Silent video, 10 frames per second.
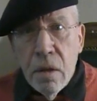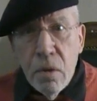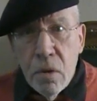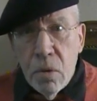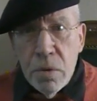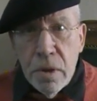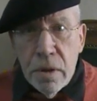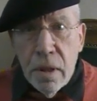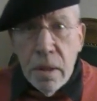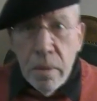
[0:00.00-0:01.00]
Who calls
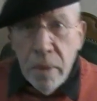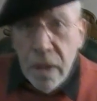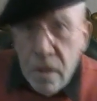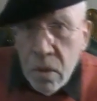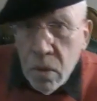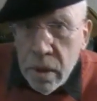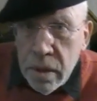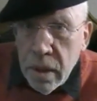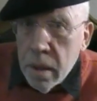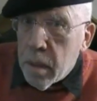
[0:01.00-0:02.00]
it debt? The banks call
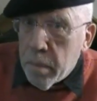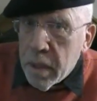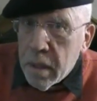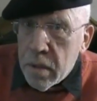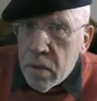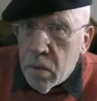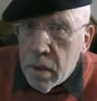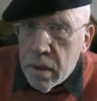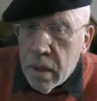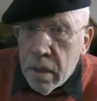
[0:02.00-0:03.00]
it debt, and the bankers
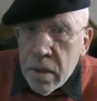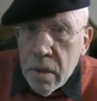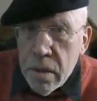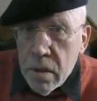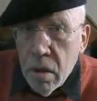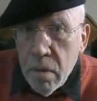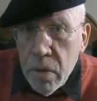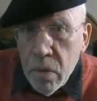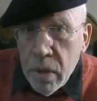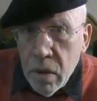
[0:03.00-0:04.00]
call it debt. So it's
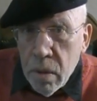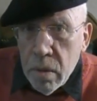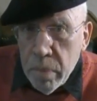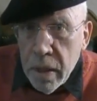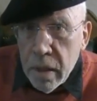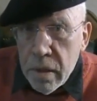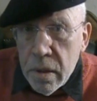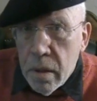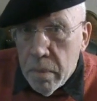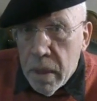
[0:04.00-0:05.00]
time that we got the
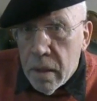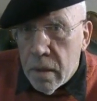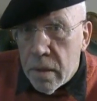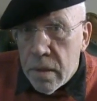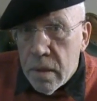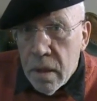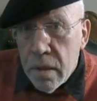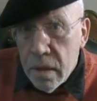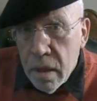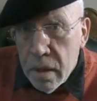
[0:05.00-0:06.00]
banks and the bankers.
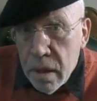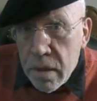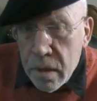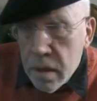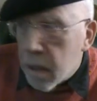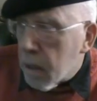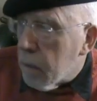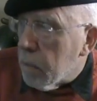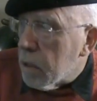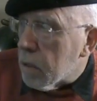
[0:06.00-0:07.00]
That's the
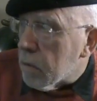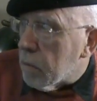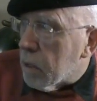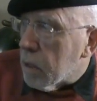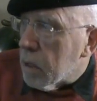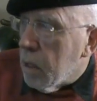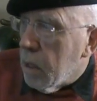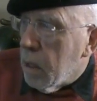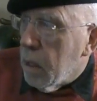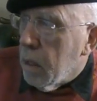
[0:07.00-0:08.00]
take-home message from this.
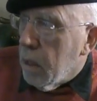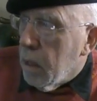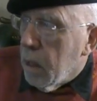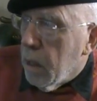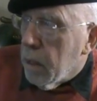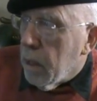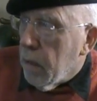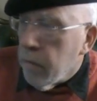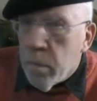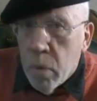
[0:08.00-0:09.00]
They
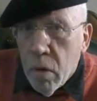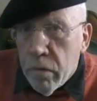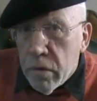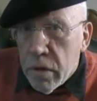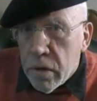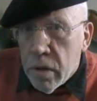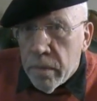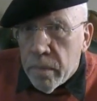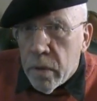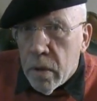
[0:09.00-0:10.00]
have impoverished
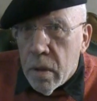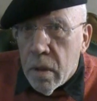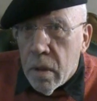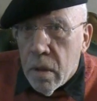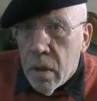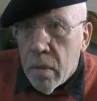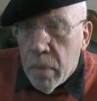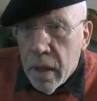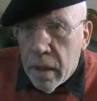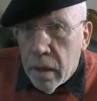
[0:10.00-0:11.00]
the
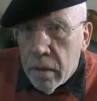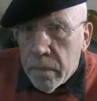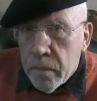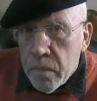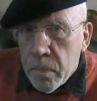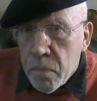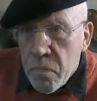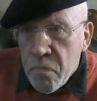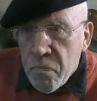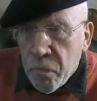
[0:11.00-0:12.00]
planet,
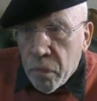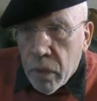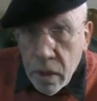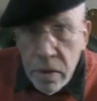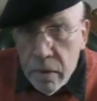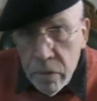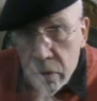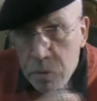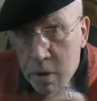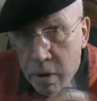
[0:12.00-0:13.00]
except for
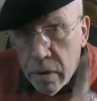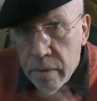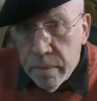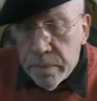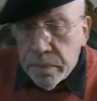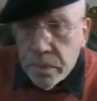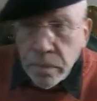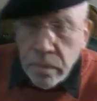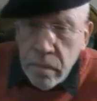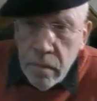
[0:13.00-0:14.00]
the rich,
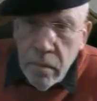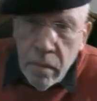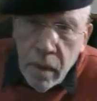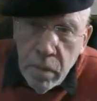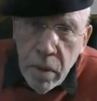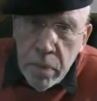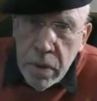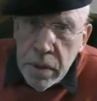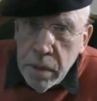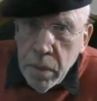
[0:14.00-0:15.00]
by
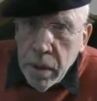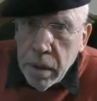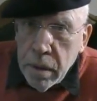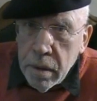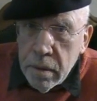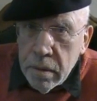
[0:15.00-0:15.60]
printing money.